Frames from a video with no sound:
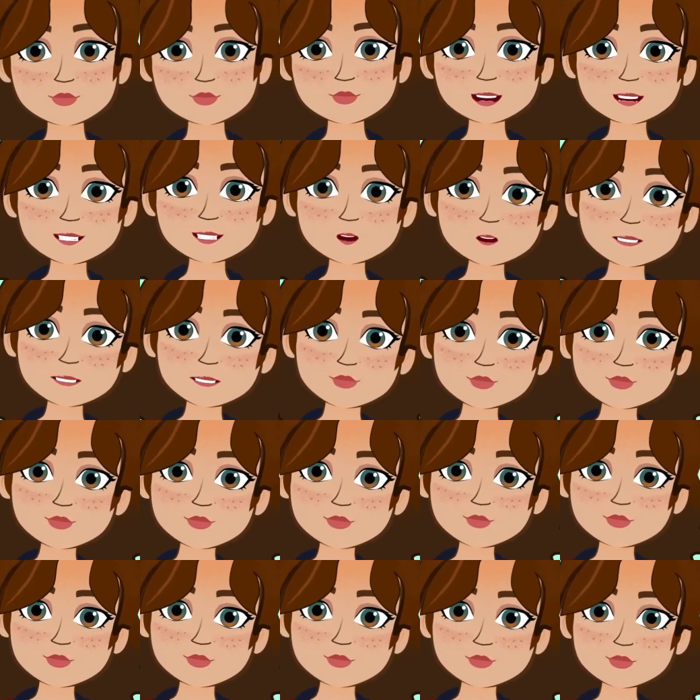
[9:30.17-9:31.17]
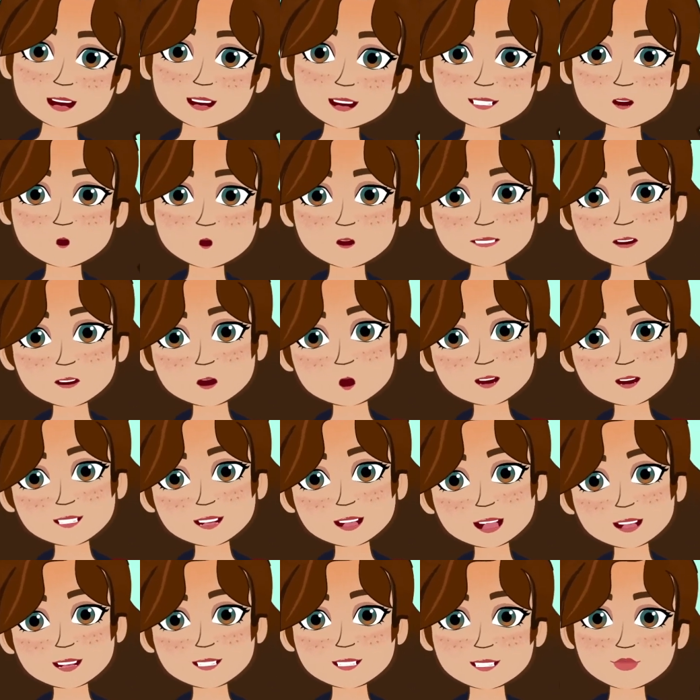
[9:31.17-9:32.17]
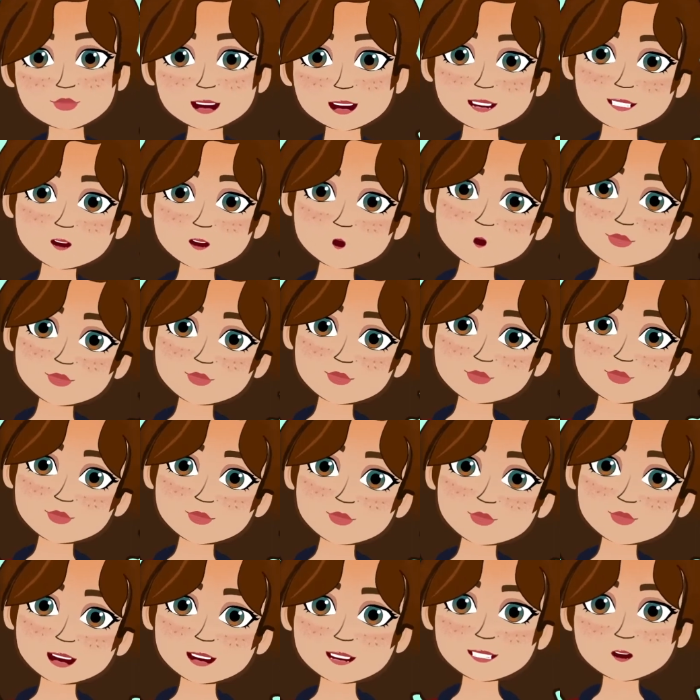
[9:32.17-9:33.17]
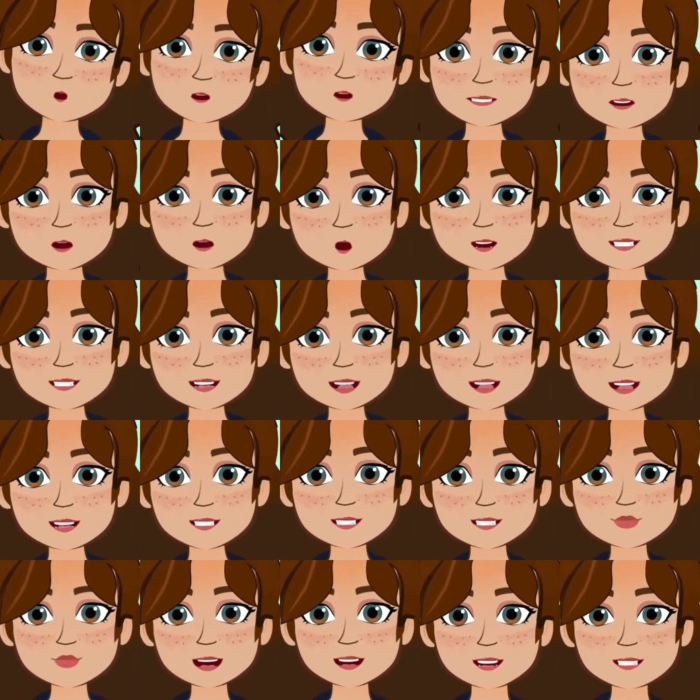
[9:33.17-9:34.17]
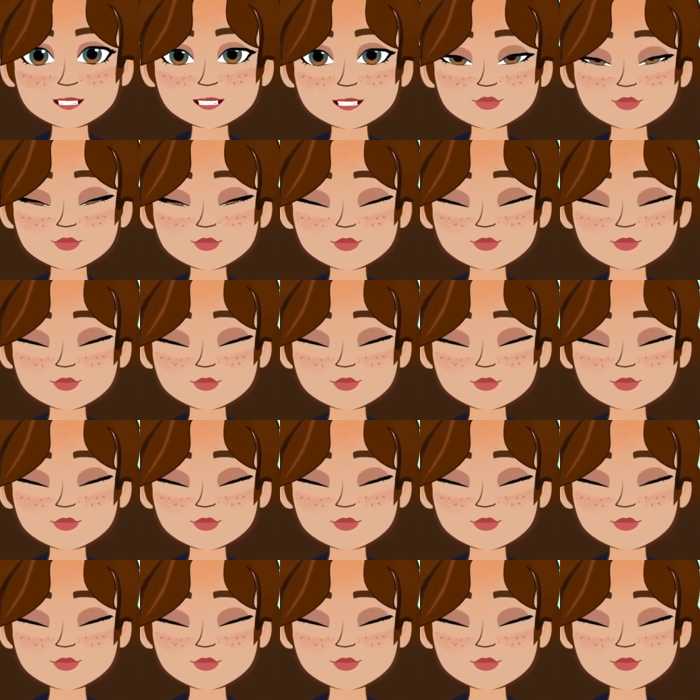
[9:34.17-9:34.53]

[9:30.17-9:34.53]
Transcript: Hi, my name is Esmeralda, and I'm 21 years old.